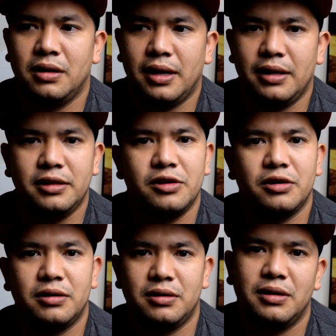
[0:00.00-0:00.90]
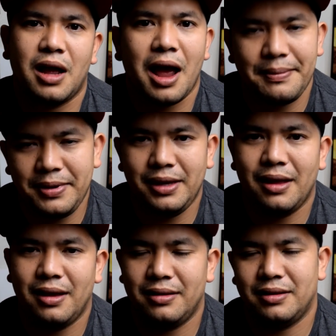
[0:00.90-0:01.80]
in your
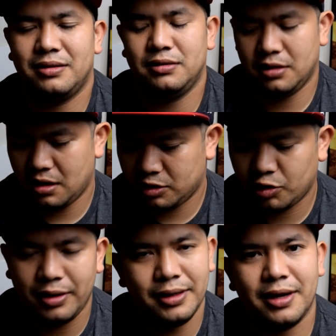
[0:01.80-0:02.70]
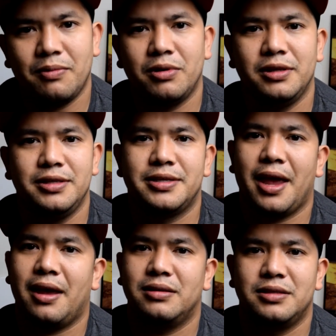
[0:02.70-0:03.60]
IPA, then try to get one of these
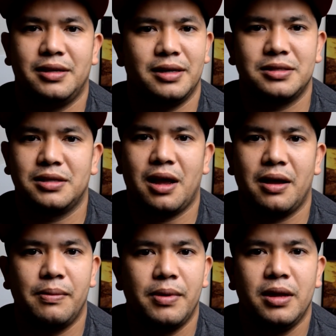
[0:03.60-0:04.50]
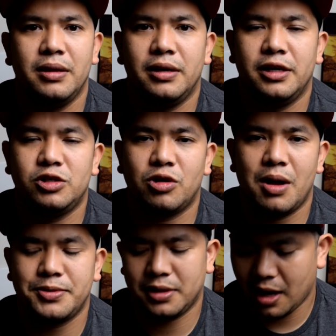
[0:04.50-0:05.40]
cans the next time it
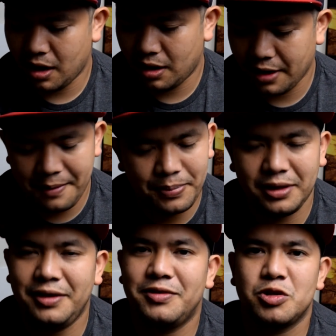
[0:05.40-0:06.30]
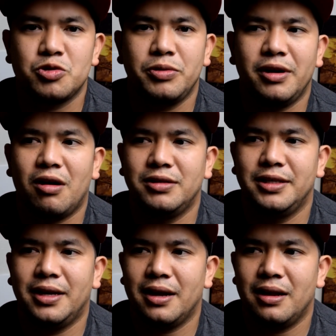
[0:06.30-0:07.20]
drops. I believe this was really hard to
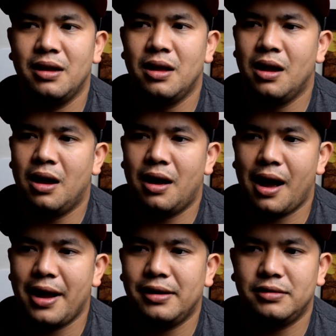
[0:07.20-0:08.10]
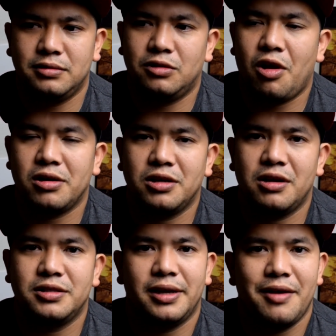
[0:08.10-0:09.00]
get. I logged
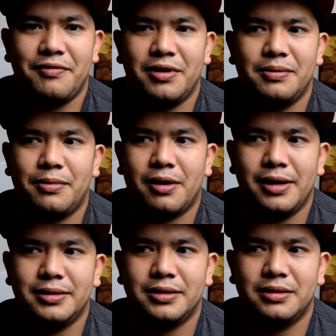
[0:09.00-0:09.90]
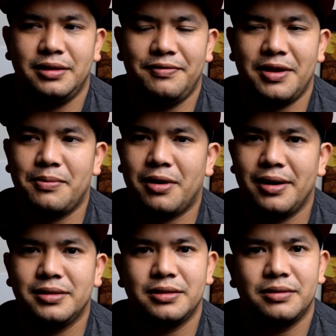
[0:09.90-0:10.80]
on to
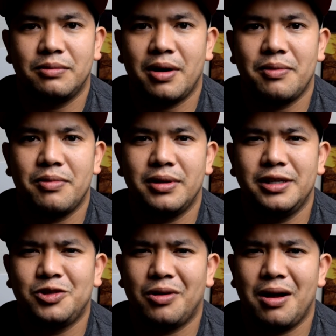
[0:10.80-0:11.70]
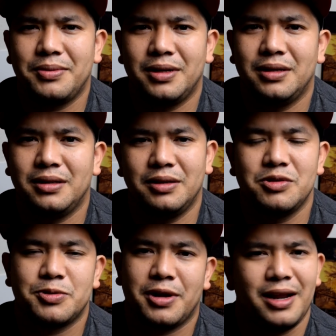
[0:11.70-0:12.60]
Eventbrite right when it dropped, and it
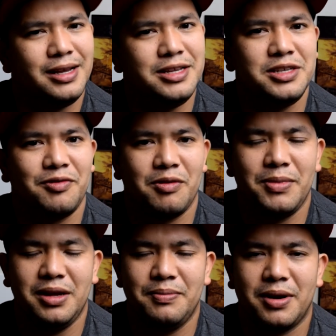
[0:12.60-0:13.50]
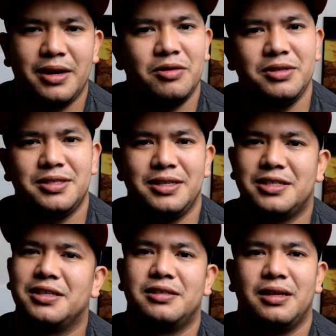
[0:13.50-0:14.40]
was kind of easy for me, but I know these things
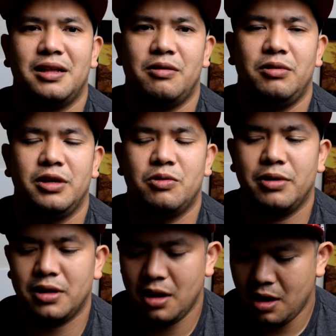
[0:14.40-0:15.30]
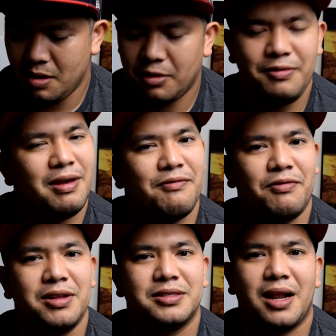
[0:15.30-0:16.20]
sell out really quick. But if you have
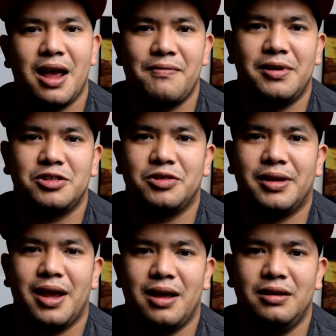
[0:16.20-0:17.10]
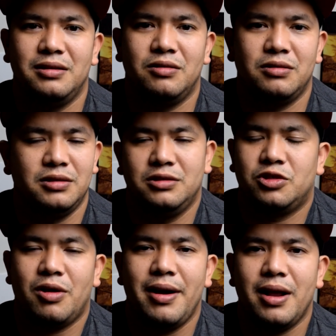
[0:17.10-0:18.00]
friends that have an extra can,
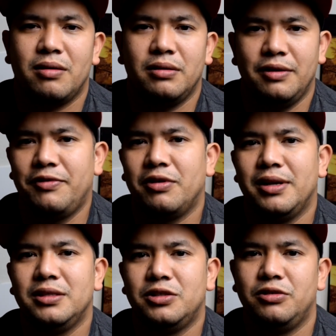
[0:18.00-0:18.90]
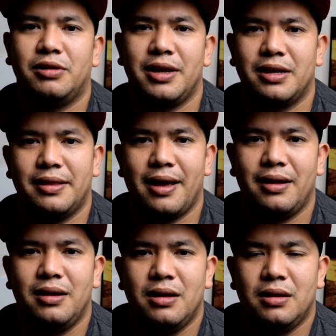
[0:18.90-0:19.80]
try it out if you're into like
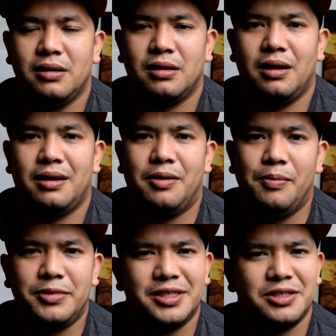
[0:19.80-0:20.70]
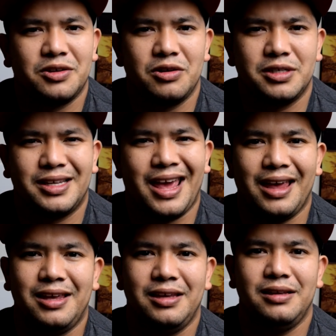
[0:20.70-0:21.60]
that dessert
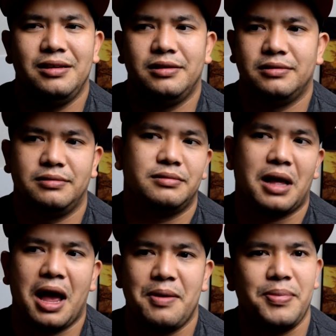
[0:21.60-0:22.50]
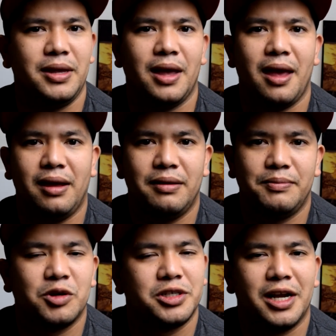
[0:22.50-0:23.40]
cakey IPA,
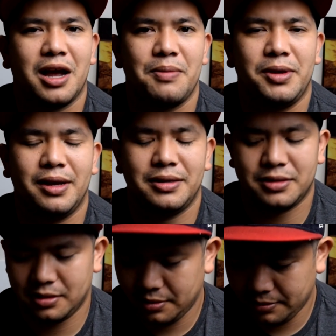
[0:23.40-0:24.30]
milkshake IPAs.